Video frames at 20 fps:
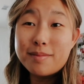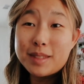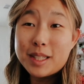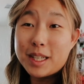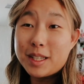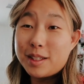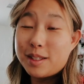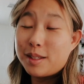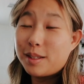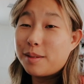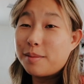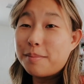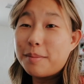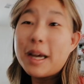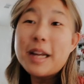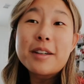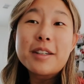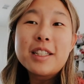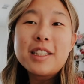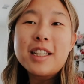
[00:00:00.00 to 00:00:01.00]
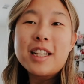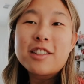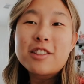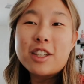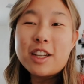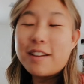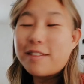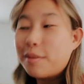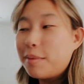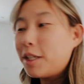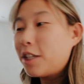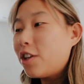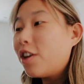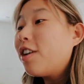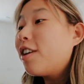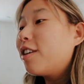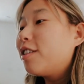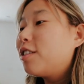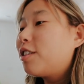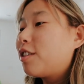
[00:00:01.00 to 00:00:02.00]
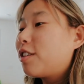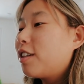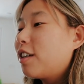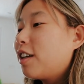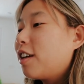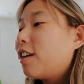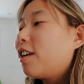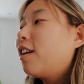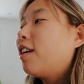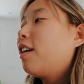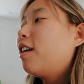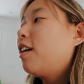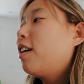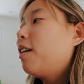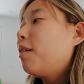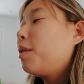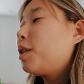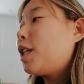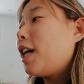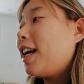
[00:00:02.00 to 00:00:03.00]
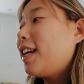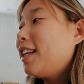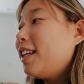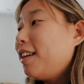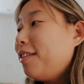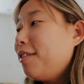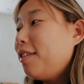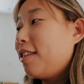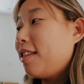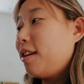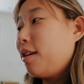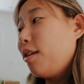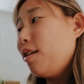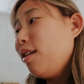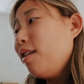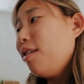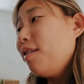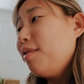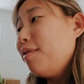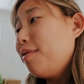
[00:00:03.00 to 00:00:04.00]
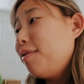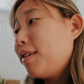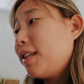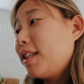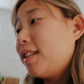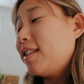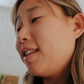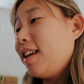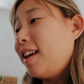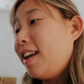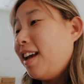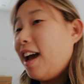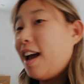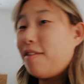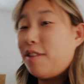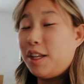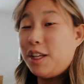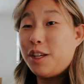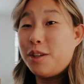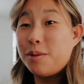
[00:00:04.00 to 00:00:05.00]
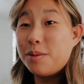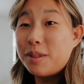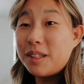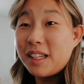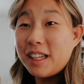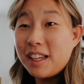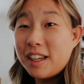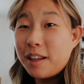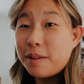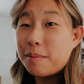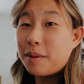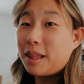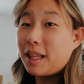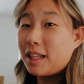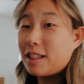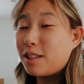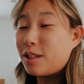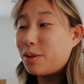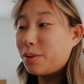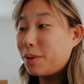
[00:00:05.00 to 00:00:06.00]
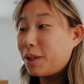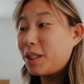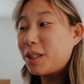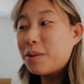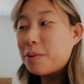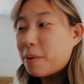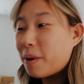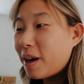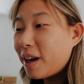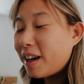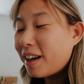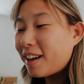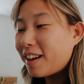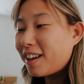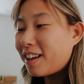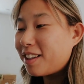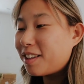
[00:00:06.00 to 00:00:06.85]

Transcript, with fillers: because batteries actually have to be charged, which I didn't even think of because like I haven't used it, but that's the reason why.